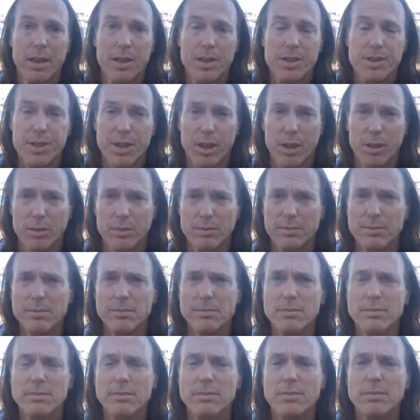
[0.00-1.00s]
So
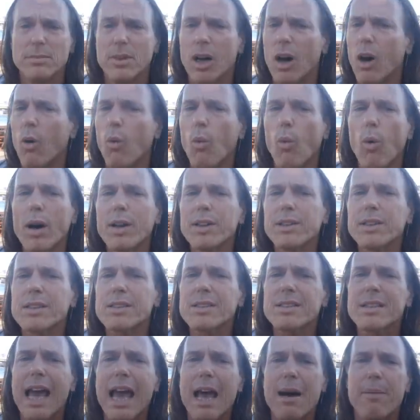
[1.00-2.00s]
what
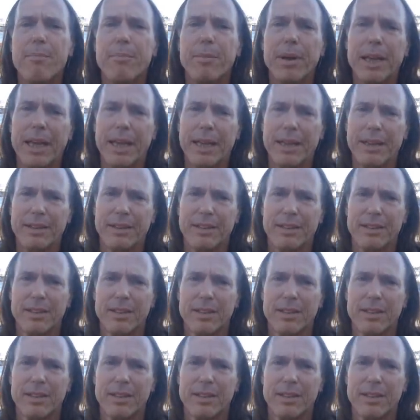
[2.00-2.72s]
does that mean?